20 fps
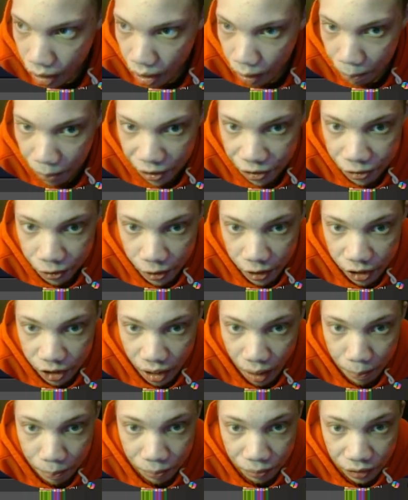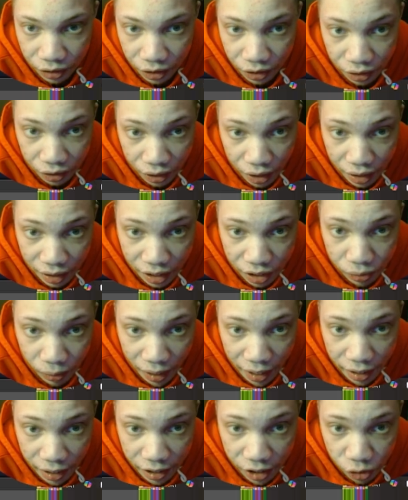be sure to drop. And this right
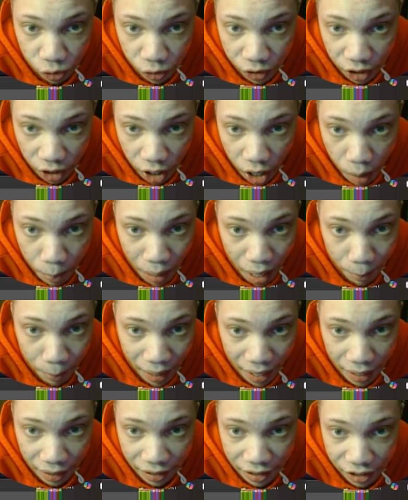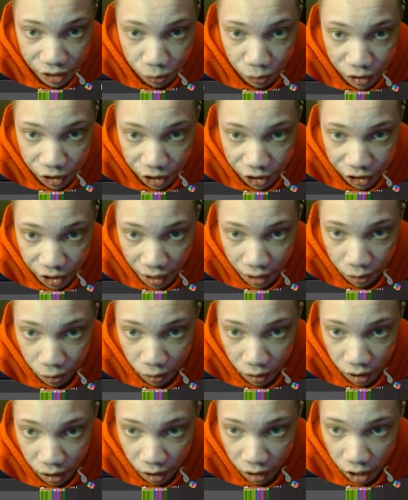here, this was the Combat Man, and this was the
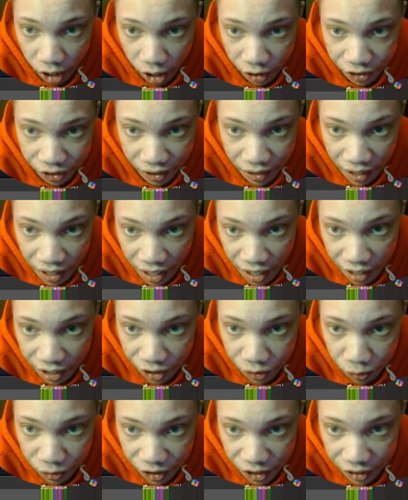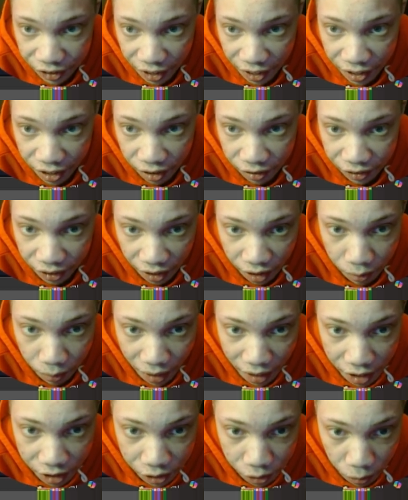channel content, and this was the data right
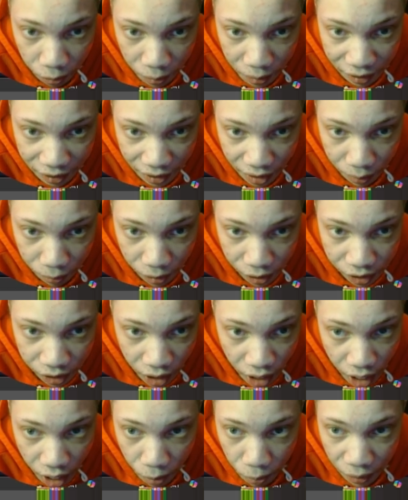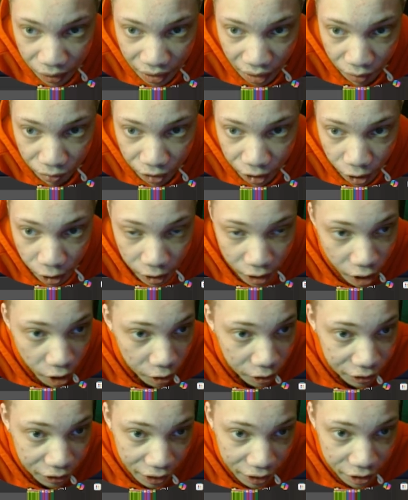here. So what we did was we gave it
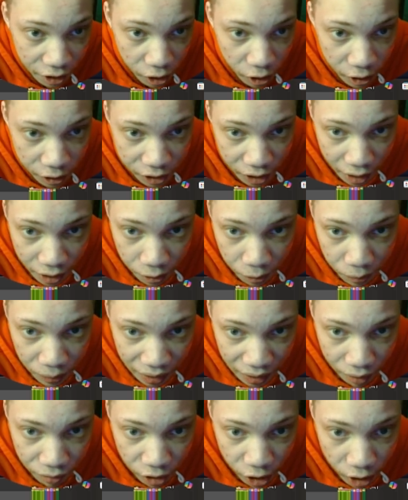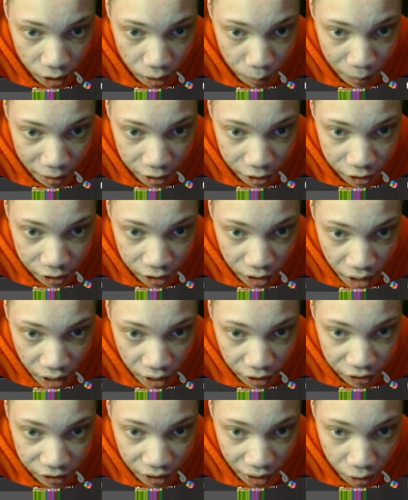our data, our title, we gave it our competitor's
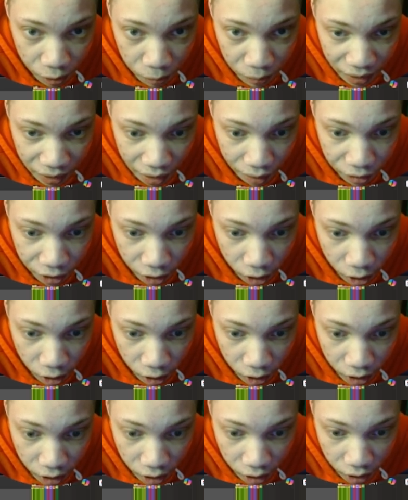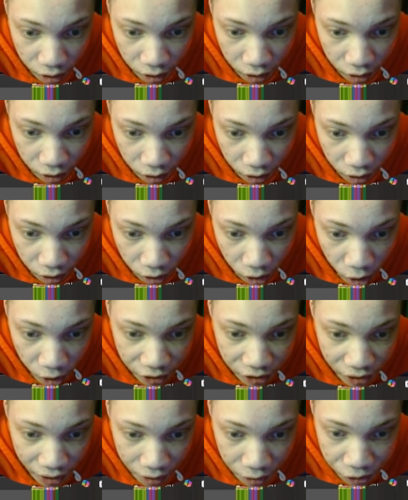title, and we gave it our
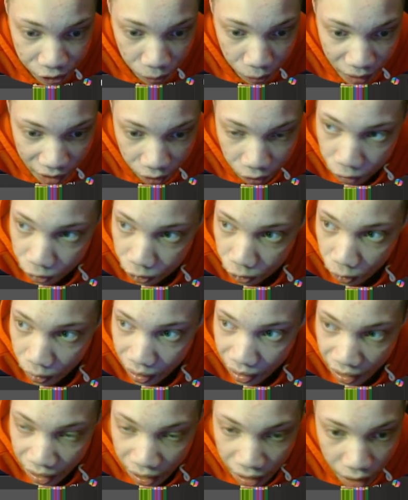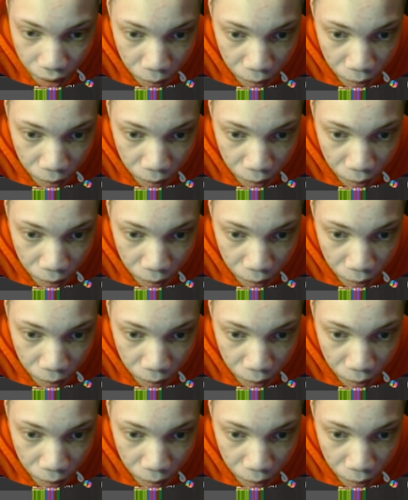title so we could look through it. And